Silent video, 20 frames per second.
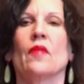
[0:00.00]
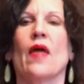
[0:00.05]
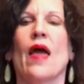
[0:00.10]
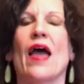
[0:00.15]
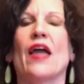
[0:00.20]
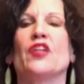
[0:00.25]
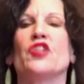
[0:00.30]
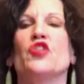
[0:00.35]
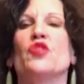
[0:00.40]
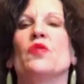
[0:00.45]

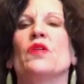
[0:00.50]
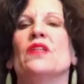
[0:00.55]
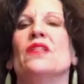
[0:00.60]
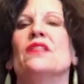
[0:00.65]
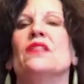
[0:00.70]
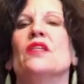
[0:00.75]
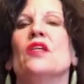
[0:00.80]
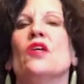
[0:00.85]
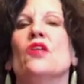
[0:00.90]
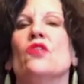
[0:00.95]
As you
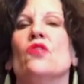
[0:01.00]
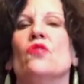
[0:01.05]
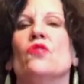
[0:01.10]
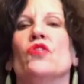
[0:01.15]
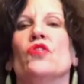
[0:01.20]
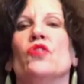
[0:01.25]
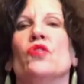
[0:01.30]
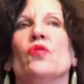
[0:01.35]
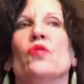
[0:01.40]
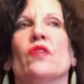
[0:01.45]
continue
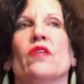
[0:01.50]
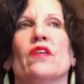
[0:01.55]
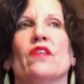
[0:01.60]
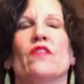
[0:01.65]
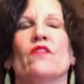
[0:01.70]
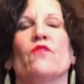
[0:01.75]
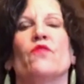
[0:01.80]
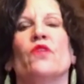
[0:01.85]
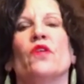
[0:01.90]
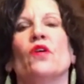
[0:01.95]
to do
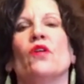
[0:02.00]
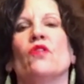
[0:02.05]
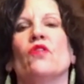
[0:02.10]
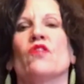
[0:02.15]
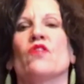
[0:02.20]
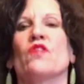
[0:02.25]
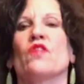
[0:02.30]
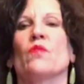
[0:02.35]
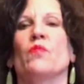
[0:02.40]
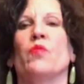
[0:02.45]
this, feel
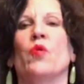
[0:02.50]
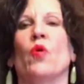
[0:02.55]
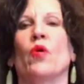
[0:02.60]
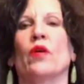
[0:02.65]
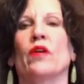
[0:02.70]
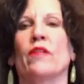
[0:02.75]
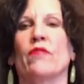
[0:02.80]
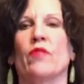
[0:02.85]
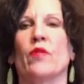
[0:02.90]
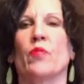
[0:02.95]
the
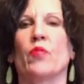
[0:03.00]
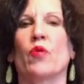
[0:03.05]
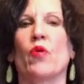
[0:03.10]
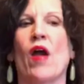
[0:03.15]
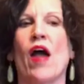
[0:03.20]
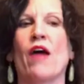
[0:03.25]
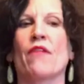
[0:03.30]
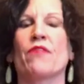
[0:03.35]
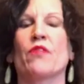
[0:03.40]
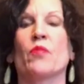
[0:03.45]
support of the
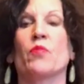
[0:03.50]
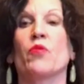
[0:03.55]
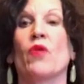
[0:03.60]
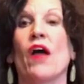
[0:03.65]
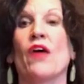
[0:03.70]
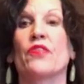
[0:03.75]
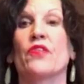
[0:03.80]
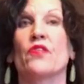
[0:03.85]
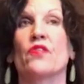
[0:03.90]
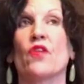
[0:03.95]
breath. The
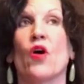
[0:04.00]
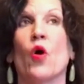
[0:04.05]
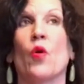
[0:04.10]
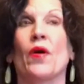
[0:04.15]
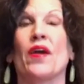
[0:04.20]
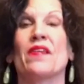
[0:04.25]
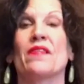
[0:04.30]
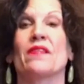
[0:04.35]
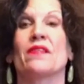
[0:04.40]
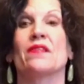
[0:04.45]
breath is
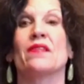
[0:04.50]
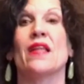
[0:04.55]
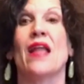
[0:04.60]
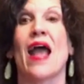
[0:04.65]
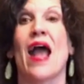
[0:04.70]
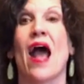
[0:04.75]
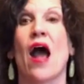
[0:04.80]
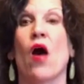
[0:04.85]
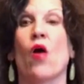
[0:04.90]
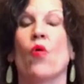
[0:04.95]
always
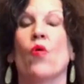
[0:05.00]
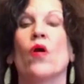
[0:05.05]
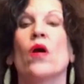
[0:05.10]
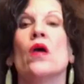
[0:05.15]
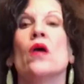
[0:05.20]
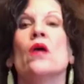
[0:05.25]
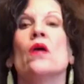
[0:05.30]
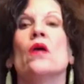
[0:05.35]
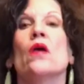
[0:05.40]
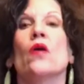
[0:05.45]
now.
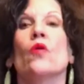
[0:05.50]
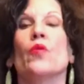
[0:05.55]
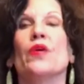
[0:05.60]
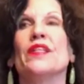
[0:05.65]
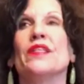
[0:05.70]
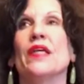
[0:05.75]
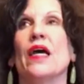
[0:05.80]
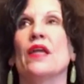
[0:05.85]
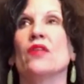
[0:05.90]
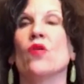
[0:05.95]
And we
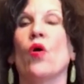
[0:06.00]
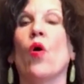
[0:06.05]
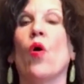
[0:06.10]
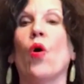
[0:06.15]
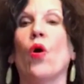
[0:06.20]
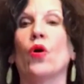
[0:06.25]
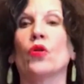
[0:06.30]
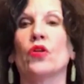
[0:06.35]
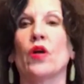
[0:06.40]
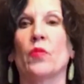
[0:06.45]
tend to
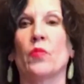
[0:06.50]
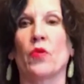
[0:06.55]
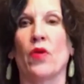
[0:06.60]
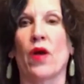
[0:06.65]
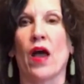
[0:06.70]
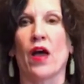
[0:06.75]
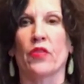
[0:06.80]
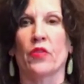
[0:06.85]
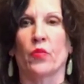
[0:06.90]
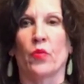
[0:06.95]
hold our
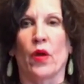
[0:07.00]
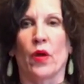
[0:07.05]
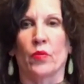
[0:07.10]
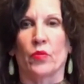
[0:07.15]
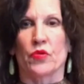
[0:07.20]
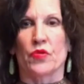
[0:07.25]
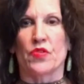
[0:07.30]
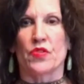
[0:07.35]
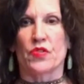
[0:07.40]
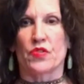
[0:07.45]
breath when
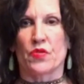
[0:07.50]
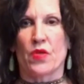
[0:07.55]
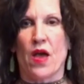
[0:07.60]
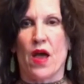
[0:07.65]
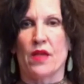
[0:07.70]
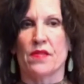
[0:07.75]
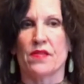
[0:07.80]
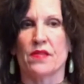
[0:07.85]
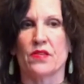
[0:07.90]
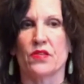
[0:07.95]
we're
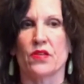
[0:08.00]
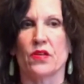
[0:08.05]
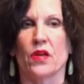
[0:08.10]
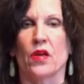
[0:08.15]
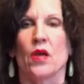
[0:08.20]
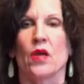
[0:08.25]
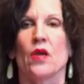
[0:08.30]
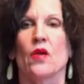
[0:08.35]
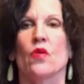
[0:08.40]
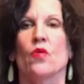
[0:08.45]
stressed.
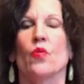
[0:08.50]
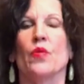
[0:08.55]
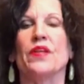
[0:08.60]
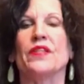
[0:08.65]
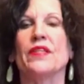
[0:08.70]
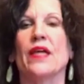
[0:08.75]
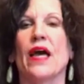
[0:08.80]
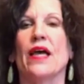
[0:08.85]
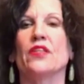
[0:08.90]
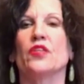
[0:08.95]
We
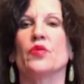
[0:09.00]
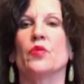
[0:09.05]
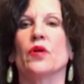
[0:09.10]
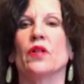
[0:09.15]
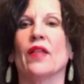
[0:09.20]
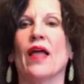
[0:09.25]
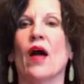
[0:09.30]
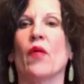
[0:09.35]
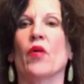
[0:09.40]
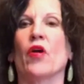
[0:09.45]
tend to
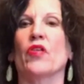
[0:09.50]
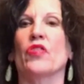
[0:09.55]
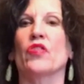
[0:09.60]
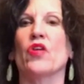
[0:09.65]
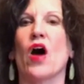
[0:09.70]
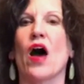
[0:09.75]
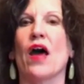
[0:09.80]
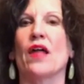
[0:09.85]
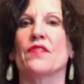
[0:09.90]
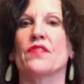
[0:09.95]
allow our
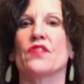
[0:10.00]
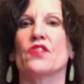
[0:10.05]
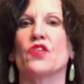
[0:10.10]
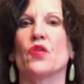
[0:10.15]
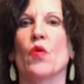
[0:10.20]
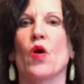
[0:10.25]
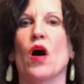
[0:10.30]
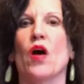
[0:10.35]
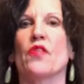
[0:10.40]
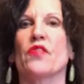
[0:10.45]
thoughts
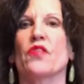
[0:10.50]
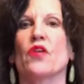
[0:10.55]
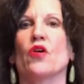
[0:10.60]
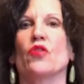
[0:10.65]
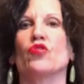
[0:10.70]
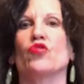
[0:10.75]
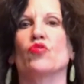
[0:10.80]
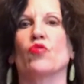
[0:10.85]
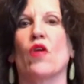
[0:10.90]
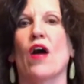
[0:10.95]
to
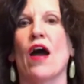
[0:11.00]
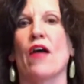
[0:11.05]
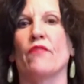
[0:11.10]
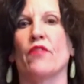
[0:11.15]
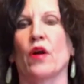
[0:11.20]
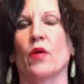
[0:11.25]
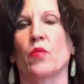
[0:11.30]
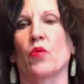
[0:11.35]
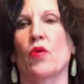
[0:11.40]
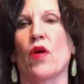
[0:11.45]
also drive
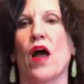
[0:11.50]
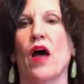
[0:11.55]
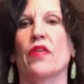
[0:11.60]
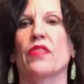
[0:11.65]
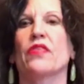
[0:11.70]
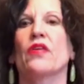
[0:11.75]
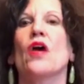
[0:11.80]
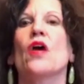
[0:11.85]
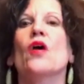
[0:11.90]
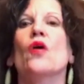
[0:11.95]
our
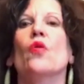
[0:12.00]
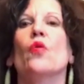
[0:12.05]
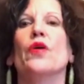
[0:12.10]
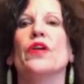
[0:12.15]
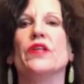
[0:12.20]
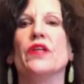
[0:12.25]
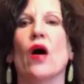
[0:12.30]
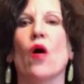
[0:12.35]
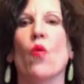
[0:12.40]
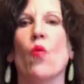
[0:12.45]
breath. We
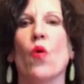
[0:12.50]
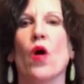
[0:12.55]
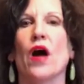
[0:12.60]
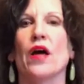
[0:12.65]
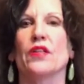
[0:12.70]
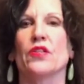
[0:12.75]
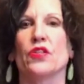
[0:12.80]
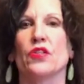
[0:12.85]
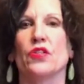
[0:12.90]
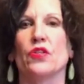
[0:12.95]
don't
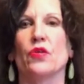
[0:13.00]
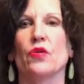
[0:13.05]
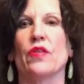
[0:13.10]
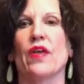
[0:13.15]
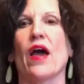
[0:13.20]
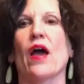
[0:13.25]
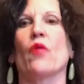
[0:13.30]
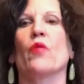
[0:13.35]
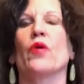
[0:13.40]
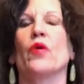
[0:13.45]
want to do
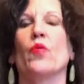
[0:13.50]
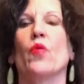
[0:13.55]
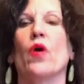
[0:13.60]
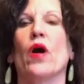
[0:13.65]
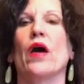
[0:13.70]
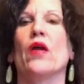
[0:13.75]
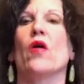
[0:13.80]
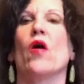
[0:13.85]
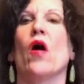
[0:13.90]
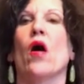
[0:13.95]
that. We
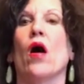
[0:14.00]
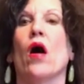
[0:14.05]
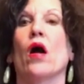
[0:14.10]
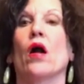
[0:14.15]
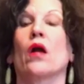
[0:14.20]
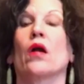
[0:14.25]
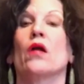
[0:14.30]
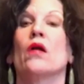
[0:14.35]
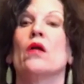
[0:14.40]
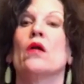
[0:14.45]
want
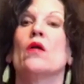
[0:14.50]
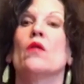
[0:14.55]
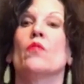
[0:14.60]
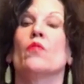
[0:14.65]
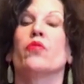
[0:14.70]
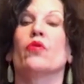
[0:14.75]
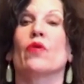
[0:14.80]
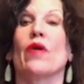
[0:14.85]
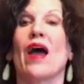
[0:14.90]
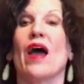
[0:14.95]
our
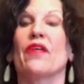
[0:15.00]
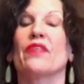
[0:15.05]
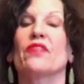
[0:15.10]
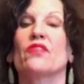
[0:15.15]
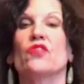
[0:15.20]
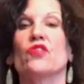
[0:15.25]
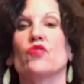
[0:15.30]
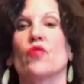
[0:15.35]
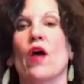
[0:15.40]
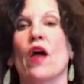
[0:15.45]
breath
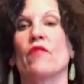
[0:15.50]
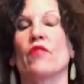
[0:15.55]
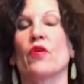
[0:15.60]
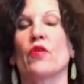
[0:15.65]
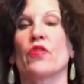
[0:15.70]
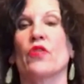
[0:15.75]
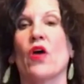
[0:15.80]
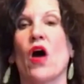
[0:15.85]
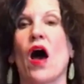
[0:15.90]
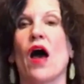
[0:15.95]
to drive our
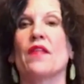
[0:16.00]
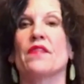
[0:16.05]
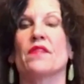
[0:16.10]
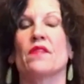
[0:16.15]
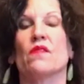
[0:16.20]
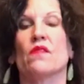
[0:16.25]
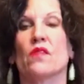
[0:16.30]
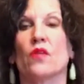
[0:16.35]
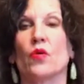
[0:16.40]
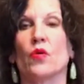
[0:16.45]
thoughts.
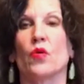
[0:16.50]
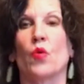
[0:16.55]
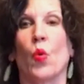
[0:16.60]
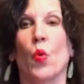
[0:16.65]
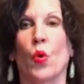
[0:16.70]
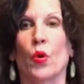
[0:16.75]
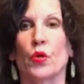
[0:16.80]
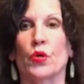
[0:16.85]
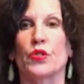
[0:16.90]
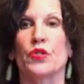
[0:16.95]
And so in
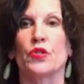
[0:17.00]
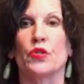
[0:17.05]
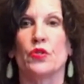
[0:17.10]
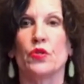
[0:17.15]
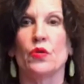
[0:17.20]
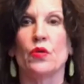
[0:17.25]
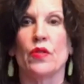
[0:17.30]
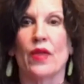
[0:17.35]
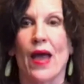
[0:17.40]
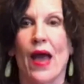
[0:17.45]
order to
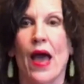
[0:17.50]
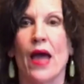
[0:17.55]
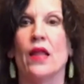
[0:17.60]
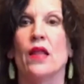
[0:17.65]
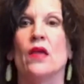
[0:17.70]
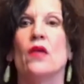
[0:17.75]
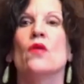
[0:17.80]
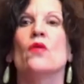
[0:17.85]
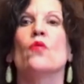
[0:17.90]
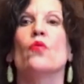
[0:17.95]
do that,
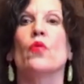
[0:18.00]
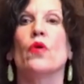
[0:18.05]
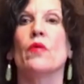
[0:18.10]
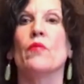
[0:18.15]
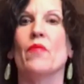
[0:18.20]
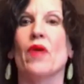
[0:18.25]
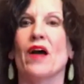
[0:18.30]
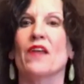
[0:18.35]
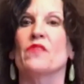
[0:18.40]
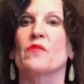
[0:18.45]
we
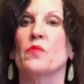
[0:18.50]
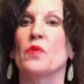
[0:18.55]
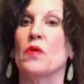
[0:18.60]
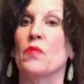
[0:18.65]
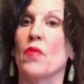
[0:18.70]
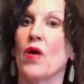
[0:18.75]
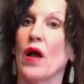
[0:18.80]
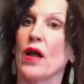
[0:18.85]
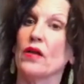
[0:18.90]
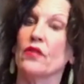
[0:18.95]
must be
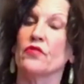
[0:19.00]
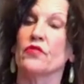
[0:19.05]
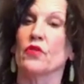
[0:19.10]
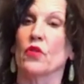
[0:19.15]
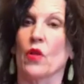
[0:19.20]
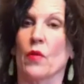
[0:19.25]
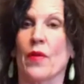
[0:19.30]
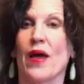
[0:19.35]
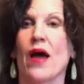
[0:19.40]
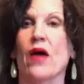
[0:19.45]

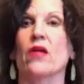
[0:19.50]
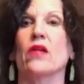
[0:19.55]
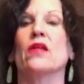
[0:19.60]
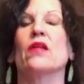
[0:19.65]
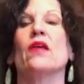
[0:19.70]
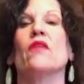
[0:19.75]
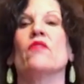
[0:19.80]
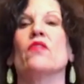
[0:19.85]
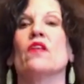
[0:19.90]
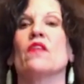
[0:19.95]
mindful about it.
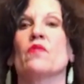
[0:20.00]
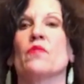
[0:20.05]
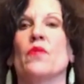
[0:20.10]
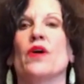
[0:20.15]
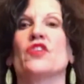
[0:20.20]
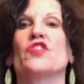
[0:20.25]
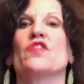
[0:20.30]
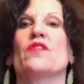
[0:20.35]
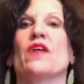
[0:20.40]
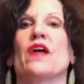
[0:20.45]
Even as
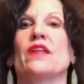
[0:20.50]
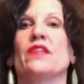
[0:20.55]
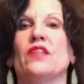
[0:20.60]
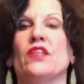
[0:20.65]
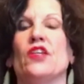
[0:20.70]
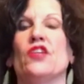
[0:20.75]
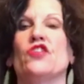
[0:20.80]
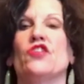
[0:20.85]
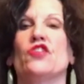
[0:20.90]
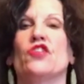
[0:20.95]
much as I
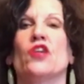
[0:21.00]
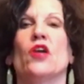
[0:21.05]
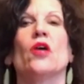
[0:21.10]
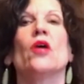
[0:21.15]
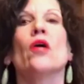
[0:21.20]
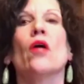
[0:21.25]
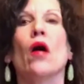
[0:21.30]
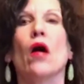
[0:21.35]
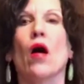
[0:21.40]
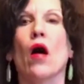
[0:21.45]
teach
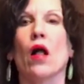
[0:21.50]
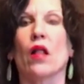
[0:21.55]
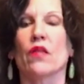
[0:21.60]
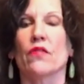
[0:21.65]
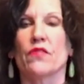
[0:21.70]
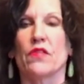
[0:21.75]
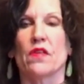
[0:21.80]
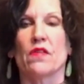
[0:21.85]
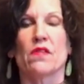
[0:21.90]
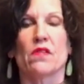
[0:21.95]
all
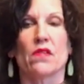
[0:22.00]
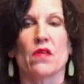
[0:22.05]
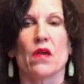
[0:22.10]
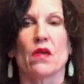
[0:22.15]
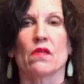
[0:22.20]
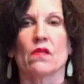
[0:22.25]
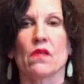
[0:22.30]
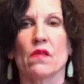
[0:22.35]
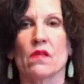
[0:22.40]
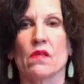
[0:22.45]
of these
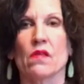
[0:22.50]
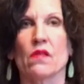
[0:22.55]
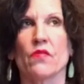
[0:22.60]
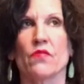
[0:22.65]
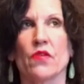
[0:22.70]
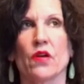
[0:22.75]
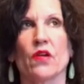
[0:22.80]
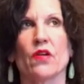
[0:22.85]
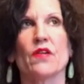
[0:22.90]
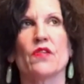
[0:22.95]
things, this is a
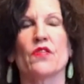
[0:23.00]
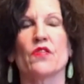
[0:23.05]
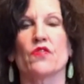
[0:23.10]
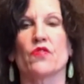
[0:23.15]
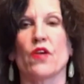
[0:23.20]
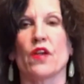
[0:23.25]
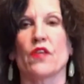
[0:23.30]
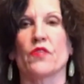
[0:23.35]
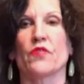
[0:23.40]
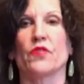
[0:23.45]
very
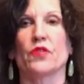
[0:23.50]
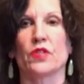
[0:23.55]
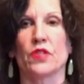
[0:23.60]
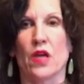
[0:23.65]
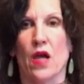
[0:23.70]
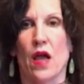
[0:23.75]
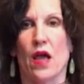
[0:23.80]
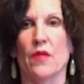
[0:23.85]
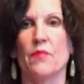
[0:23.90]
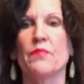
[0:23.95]
stressful
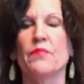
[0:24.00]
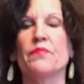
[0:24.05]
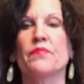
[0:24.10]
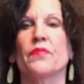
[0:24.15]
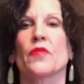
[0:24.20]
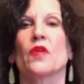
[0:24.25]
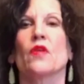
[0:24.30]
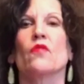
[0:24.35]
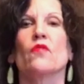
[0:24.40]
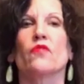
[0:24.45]
time
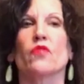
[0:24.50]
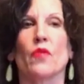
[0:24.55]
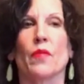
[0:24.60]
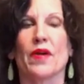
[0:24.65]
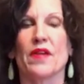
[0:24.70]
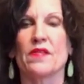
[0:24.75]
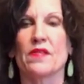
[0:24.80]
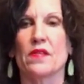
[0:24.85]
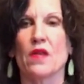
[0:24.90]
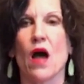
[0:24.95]
for
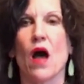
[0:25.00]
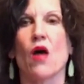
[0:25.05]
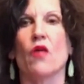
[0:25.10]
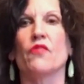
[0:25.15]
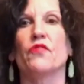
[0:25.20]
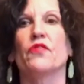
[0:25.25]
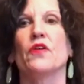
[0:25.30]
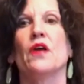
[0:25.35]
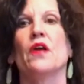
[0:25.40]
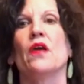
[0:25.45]
myself.